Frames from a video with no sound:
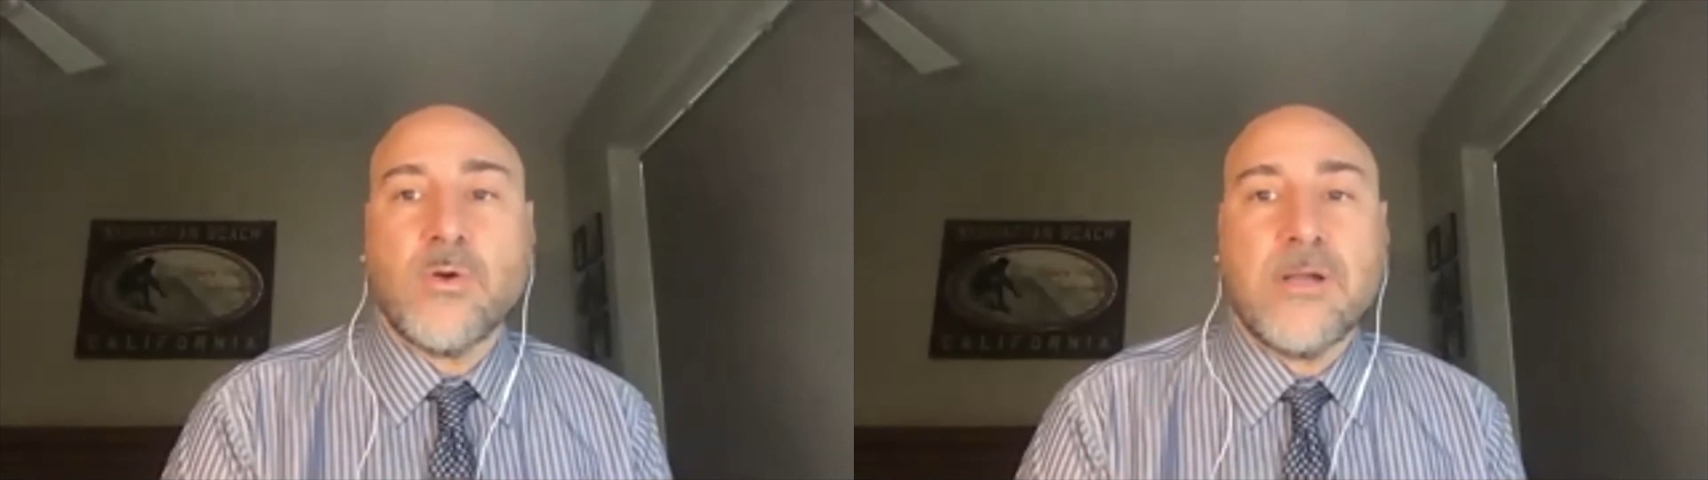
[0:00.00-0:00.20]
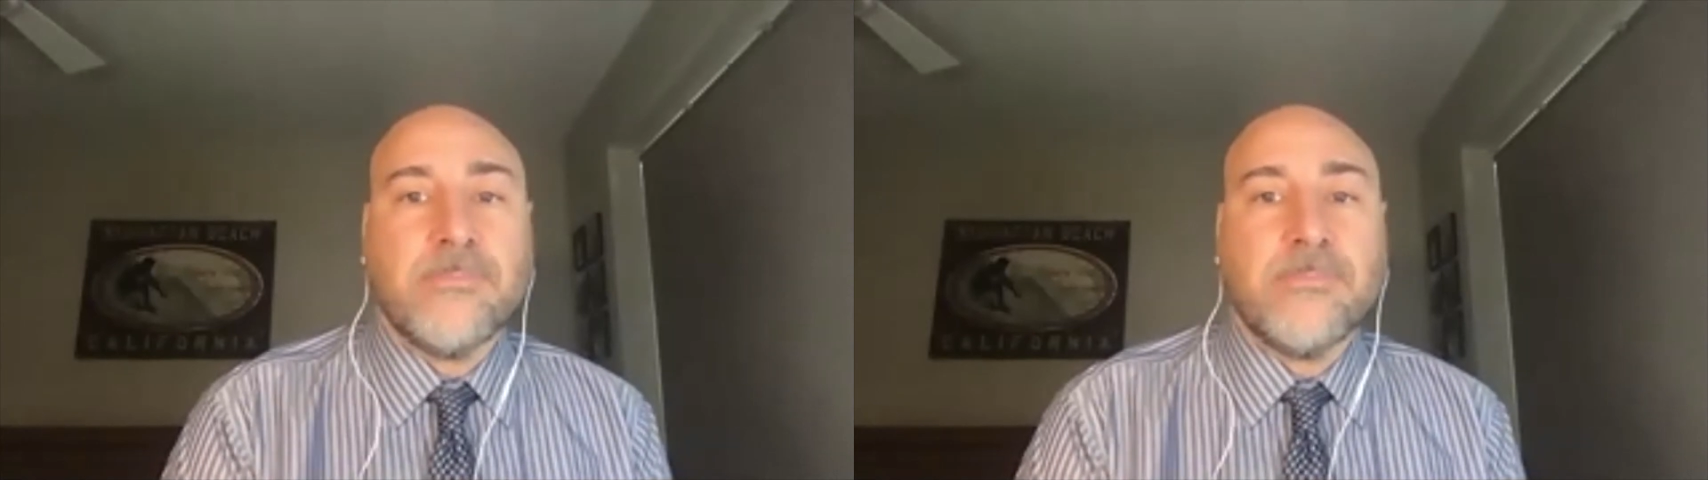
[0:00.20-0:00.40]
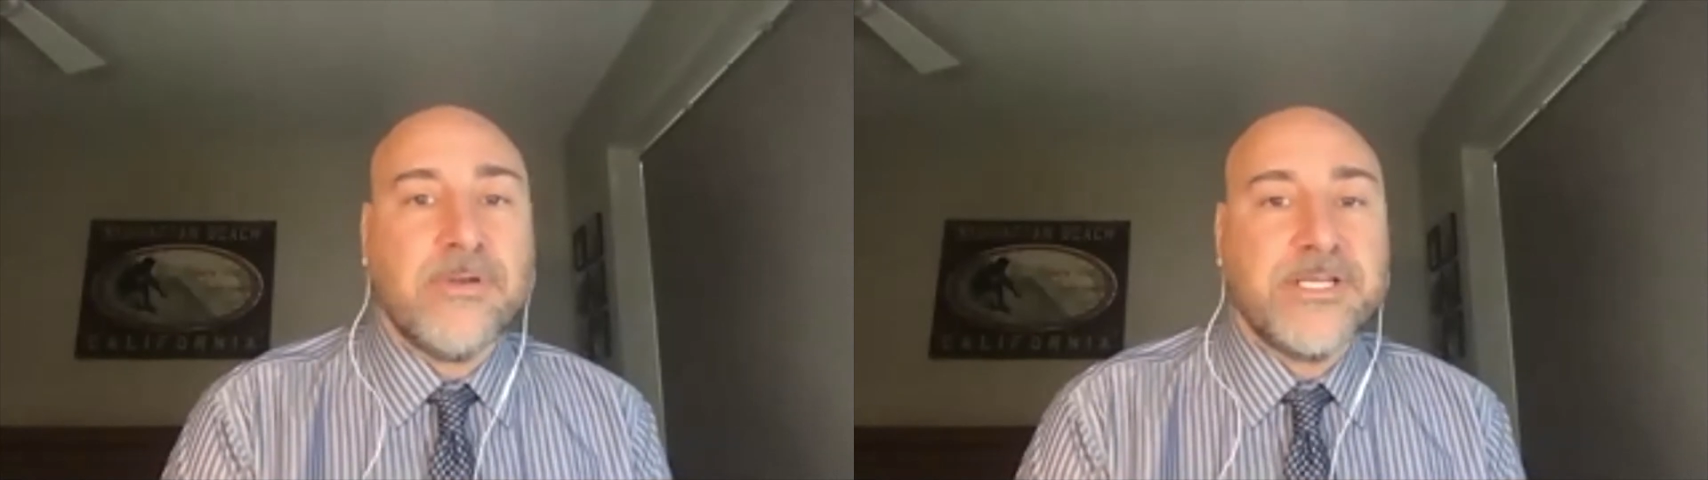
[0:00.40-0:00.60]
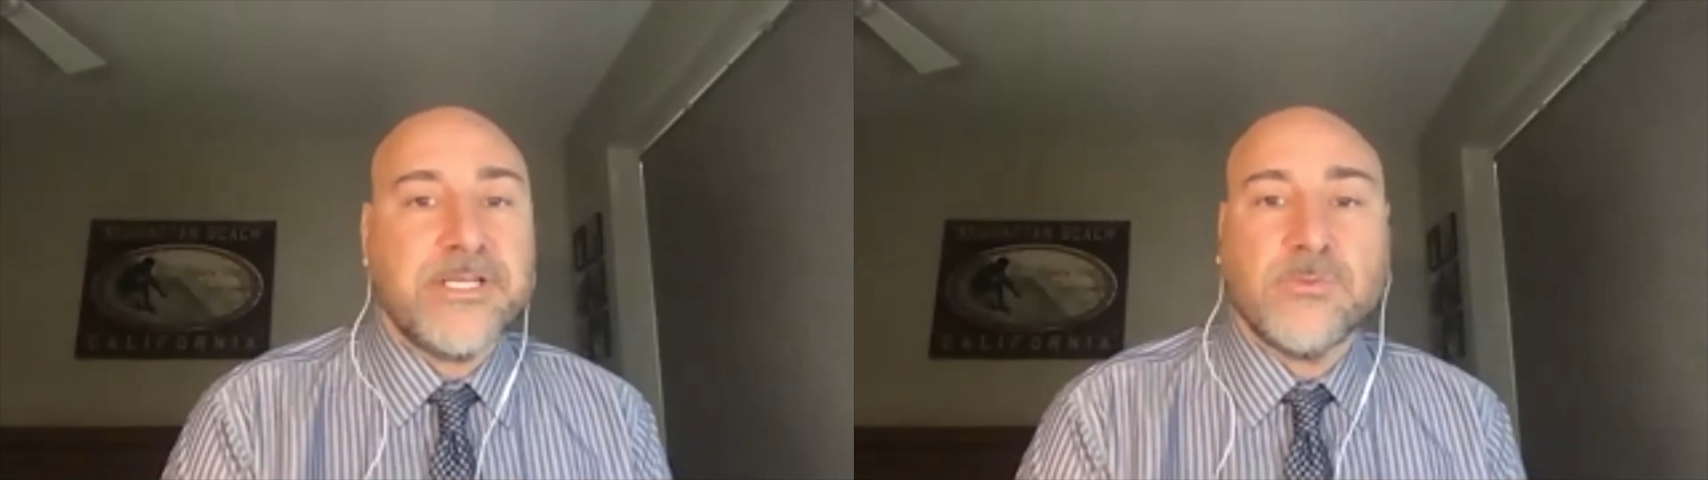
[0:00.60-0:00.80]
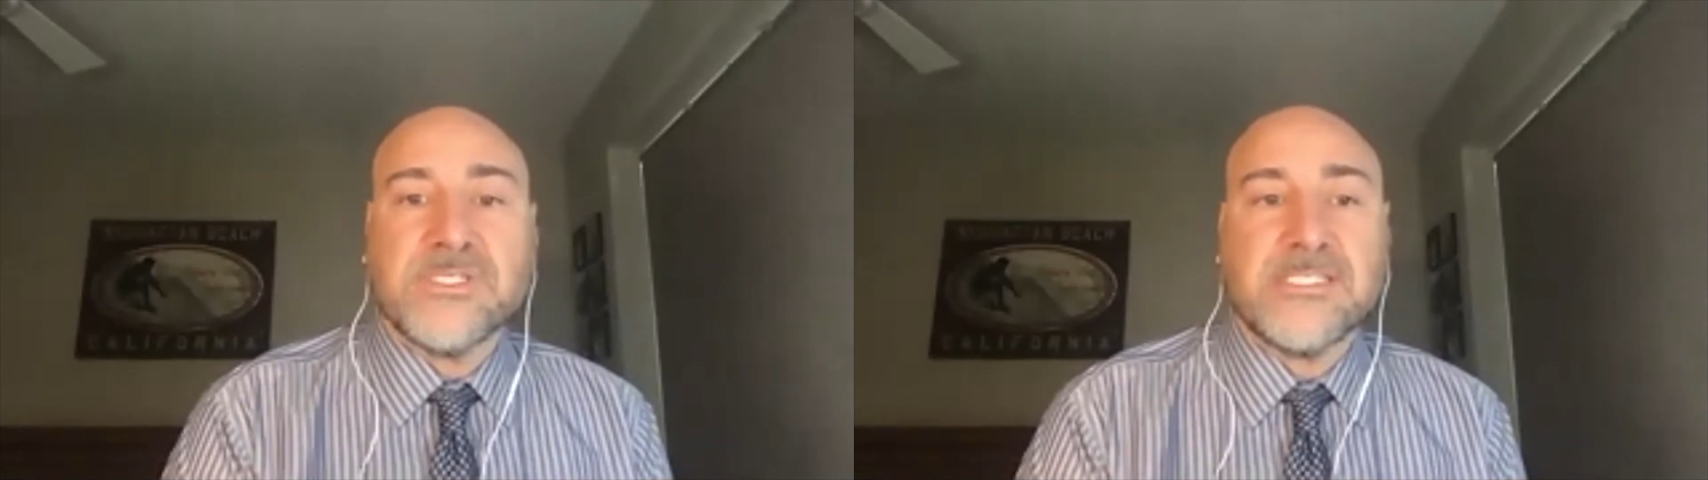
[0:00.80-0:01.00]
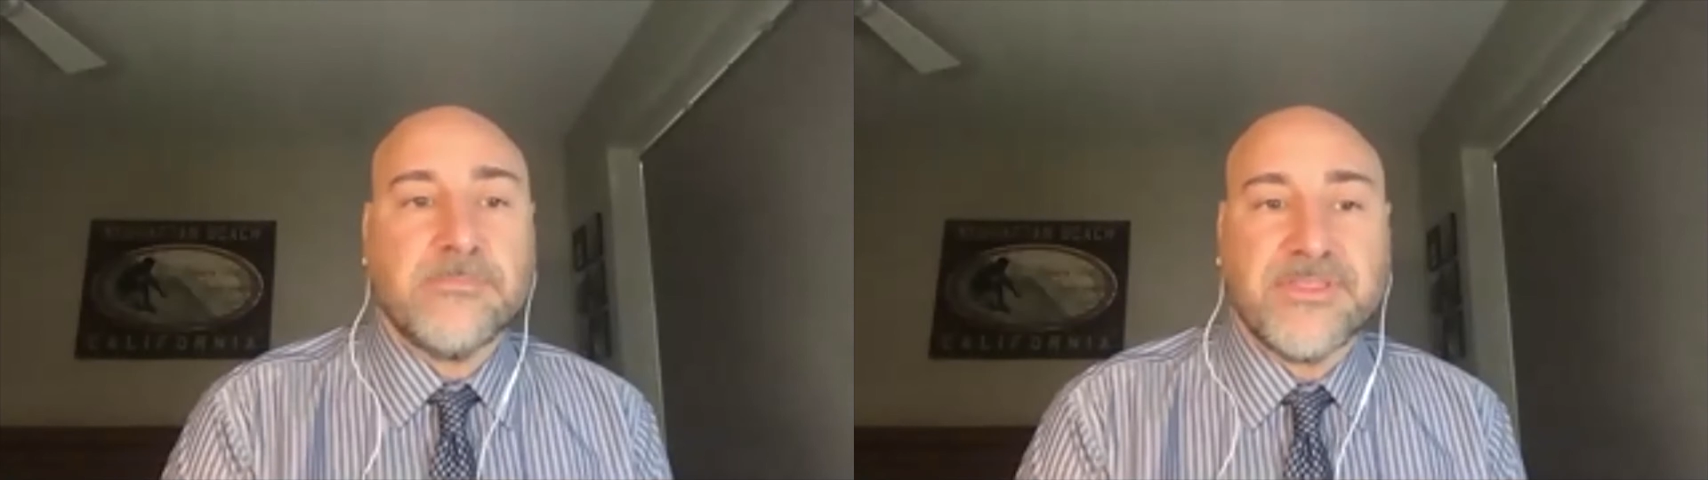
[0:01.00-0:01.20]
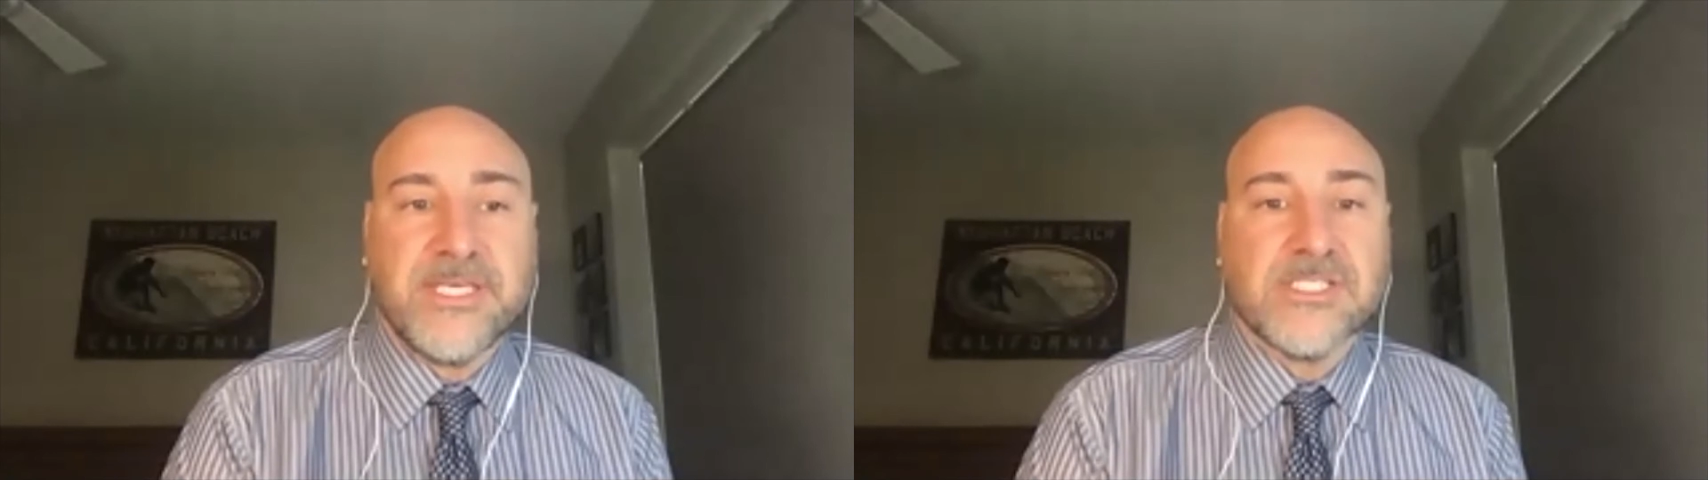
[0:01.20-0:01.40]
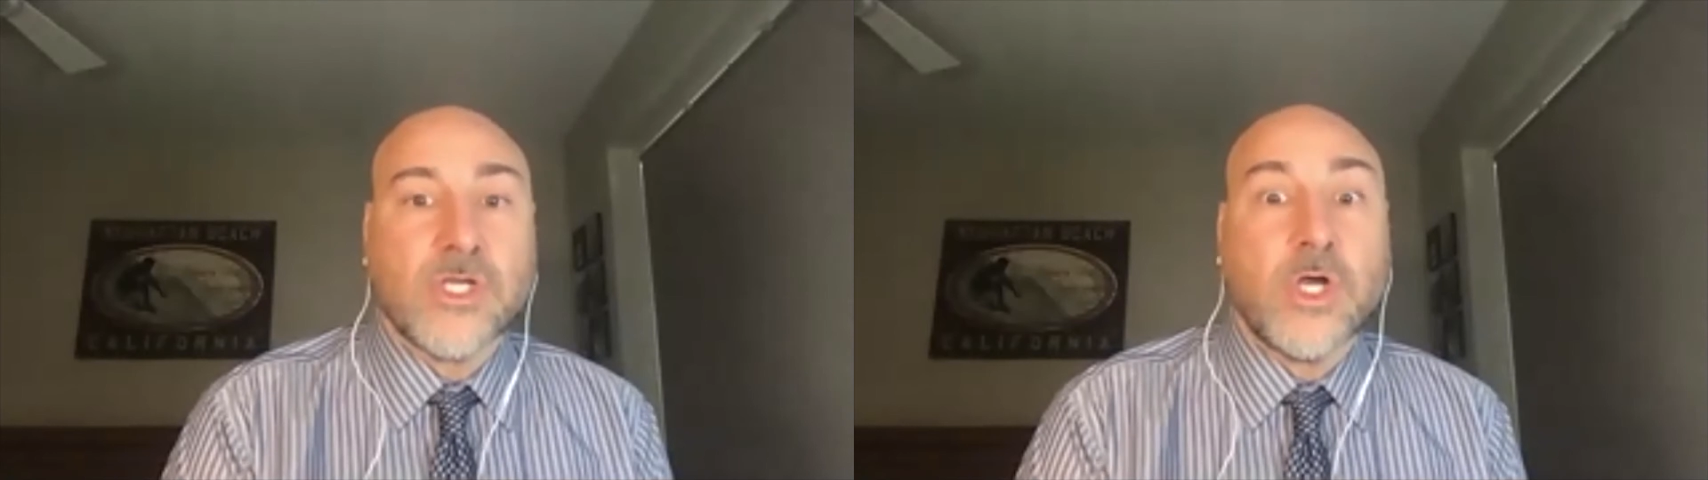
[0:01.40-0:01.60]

cooperation with simple things